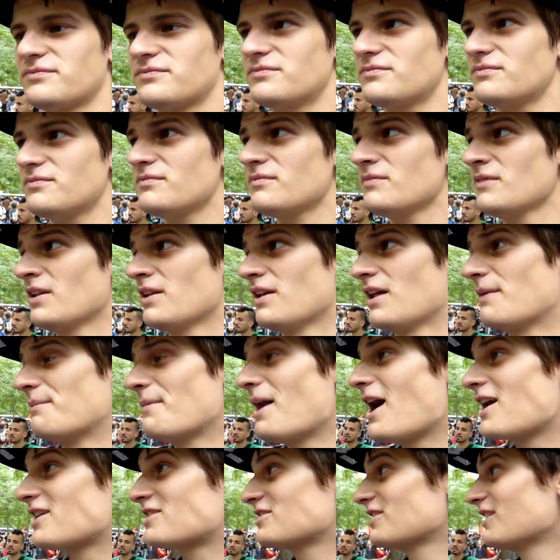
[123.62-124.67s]

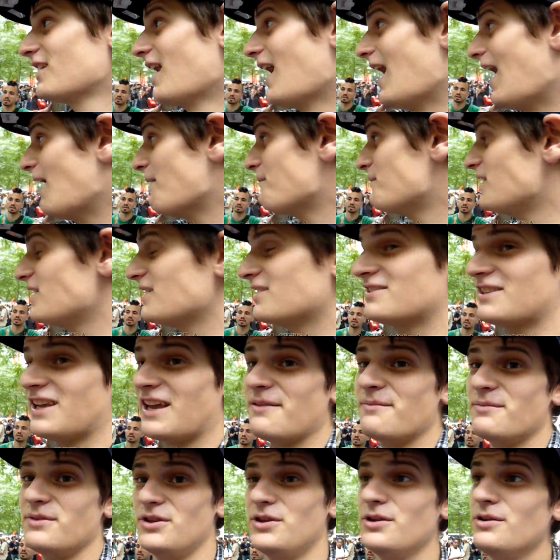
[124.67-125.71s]
I'm in the
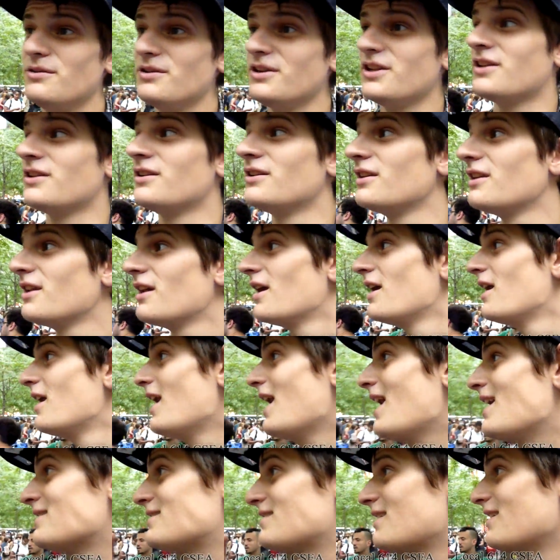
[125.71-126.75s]
same union
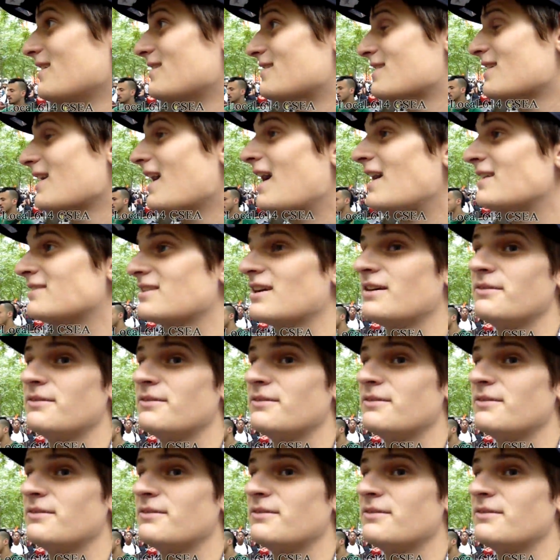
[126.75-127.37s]
as these cops.